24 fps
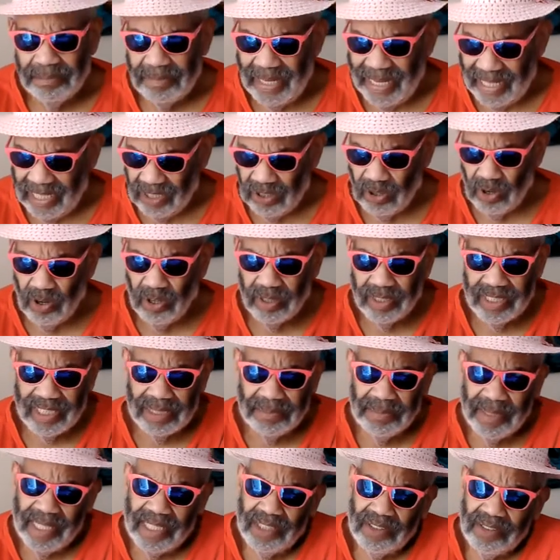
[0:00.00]
making all this
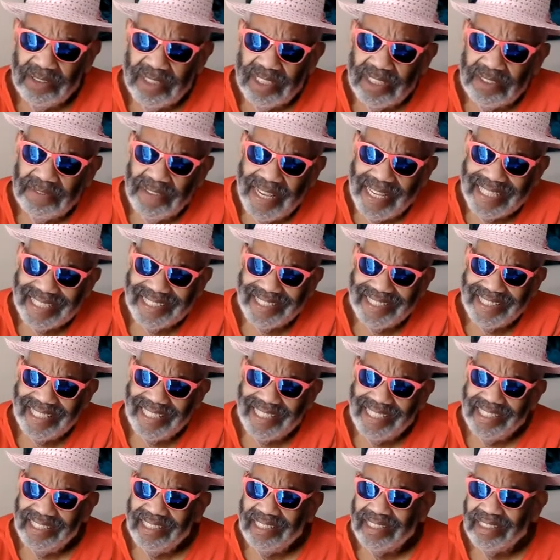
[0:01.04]
money on this
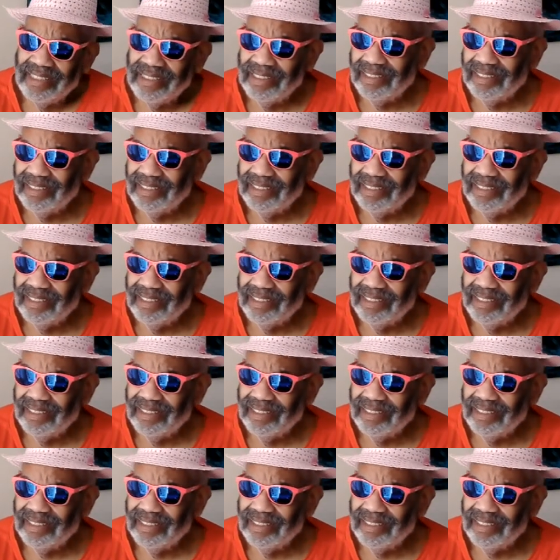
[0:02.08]
vaccine?